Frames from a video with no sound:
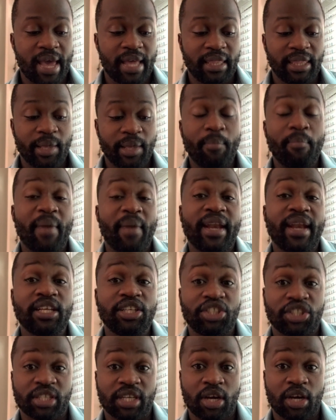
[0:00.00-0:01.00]
and the
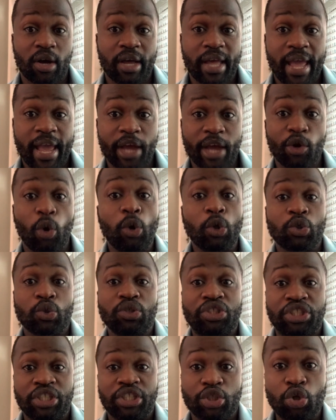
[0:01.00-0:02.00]
manager had also
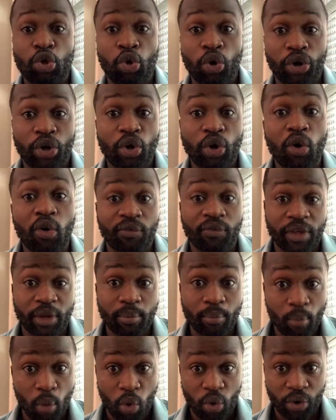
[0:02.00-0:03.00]
just gotten off that
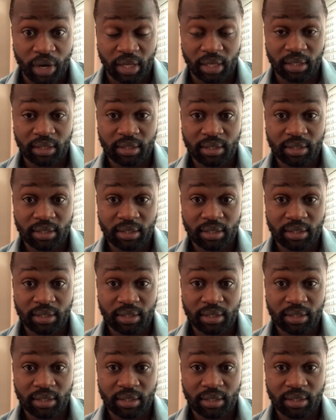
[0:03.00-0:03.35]
morning.